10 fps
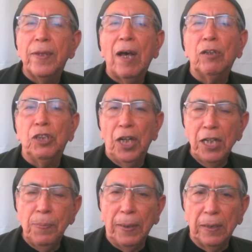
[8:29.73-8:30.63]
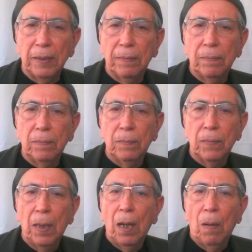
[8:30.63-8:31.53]
without judgment.
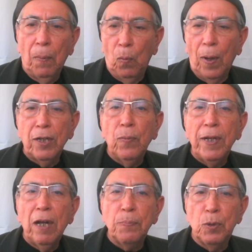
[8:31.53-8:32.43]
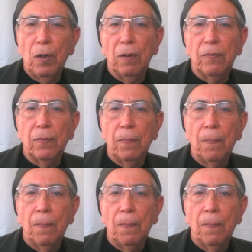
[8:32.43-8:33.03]
But what do we observe?